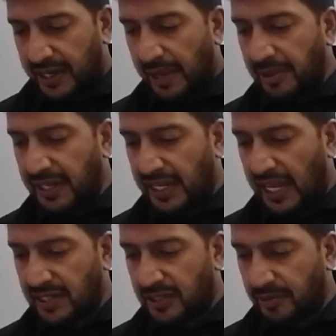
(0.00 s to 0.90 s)
Rubber
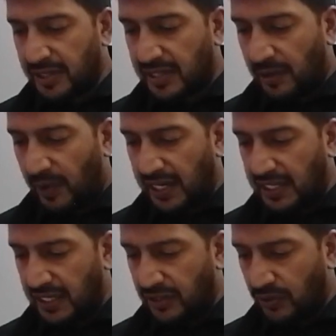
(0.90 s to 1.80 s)
and elastomers are
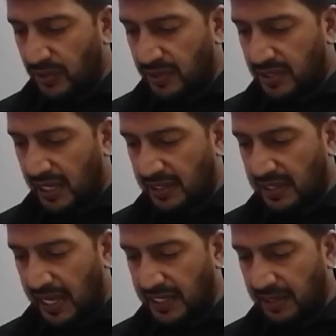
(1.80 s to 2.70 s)
widely used
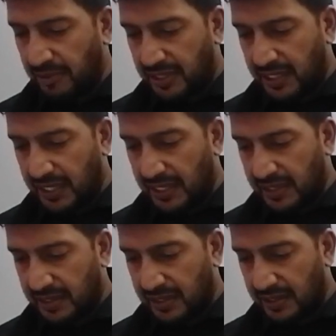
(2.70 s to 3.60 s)
as lining
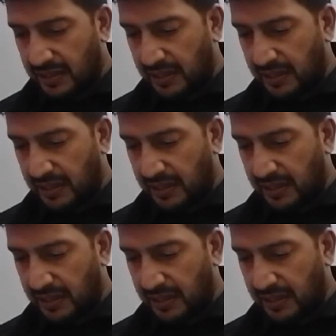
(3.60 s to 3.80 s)
materials,